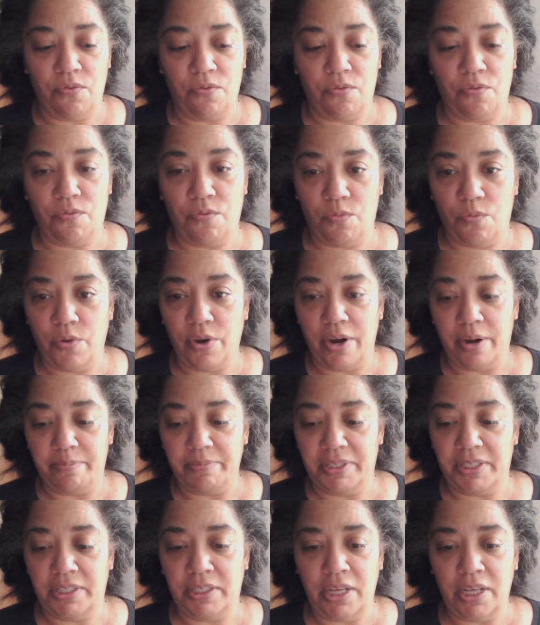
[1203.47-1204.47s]
where I'm
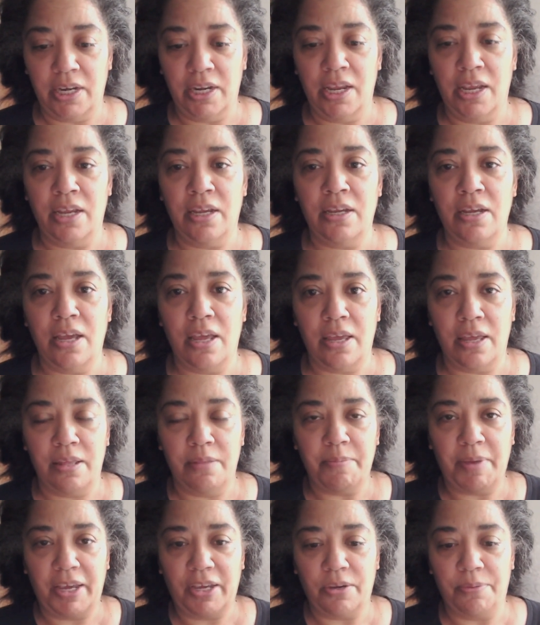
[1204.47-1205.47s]
sitting
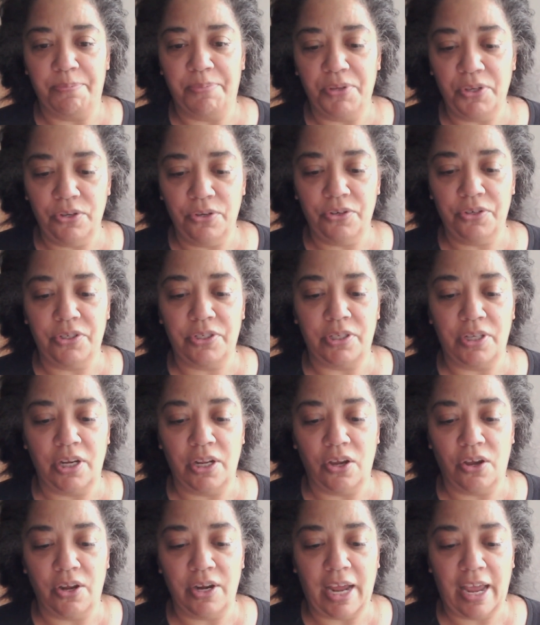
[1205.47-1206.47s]
and my computer's
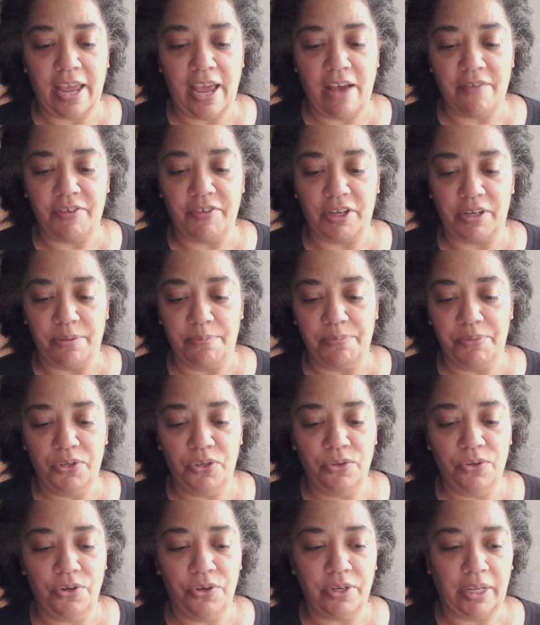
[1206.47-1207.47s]
sitting on. I have a
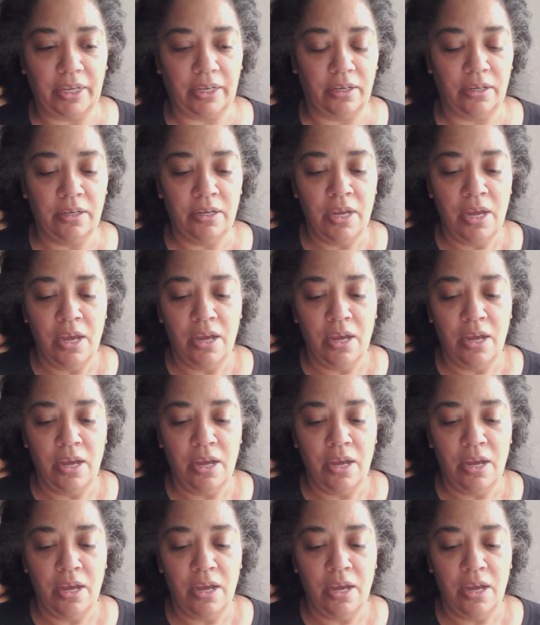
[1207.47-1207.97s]
computer, like a